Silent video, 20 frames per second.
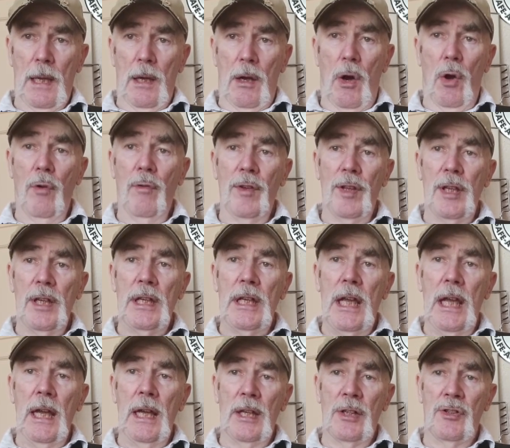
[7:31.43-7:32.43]
Over the
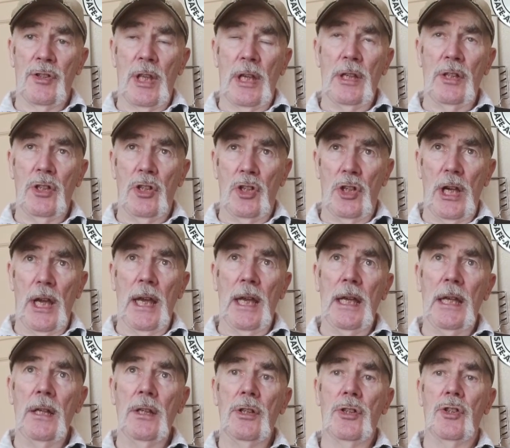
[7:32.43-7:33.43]
years, they
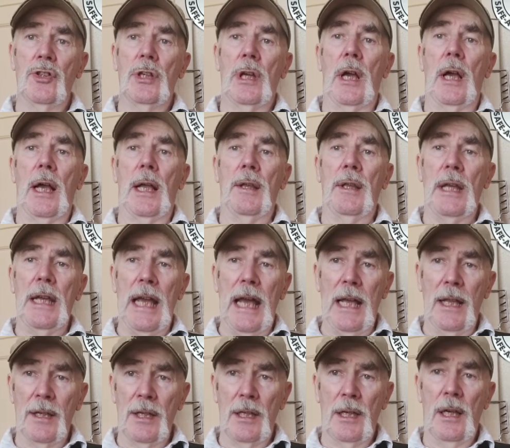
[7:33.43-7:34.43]
changed and they
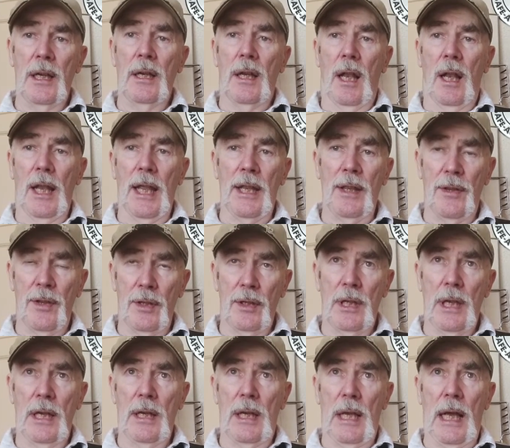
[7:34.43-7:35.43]
added it and lengthened
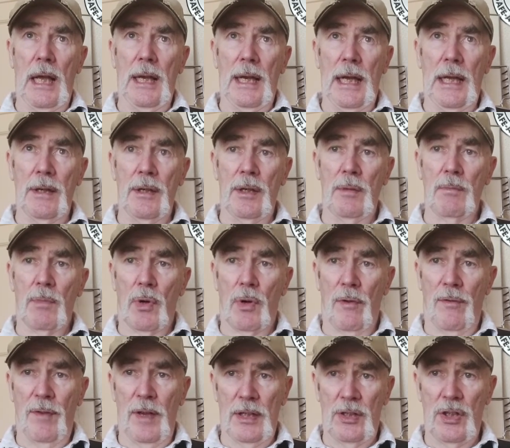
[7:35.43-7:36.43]
it and added more
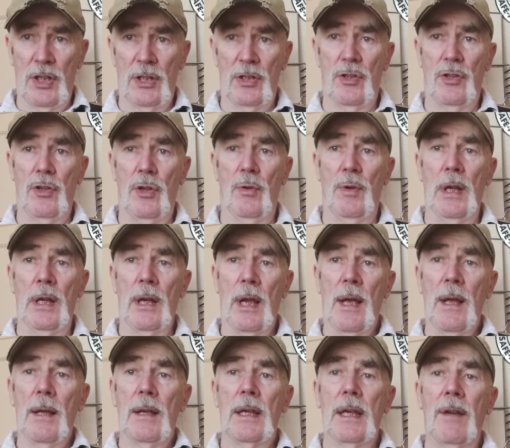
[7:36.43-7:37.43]
facets to it,
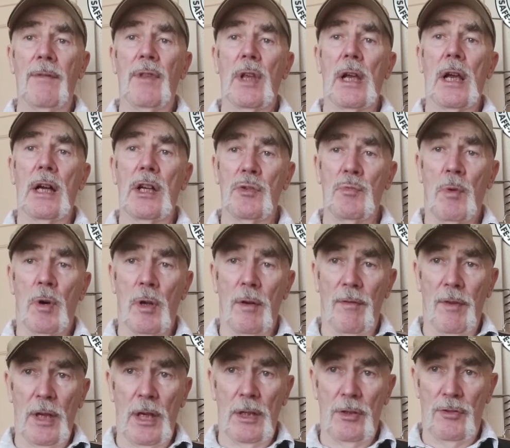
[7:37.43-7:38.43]
give the guys more of
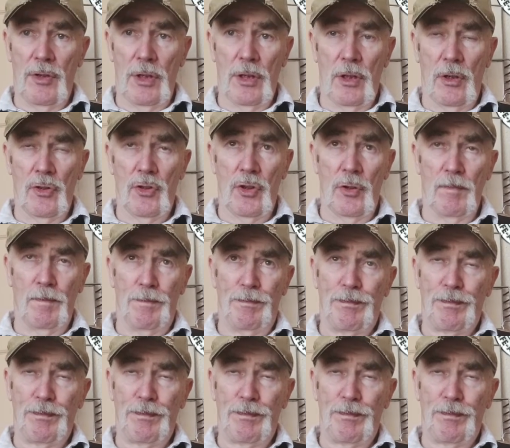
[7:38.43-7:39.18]
an introduction.